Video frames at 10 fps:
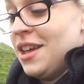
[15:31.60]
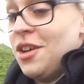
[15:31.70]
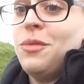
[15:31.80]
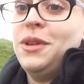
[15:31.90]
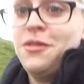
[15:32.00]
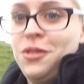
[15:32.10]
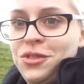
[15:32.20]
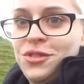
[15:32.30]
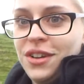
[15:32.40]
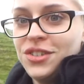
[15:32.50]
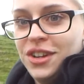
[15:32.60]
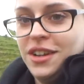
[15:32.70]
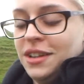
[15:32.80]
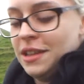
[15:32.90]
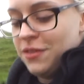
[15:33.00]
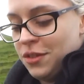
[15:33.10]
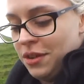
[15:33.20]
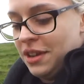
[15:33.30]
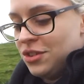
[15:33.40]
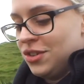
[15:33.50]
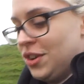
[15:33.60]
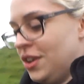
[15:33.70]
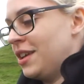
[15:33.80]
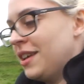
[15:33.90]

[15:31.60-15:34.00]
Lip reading: wonderful structure if you're into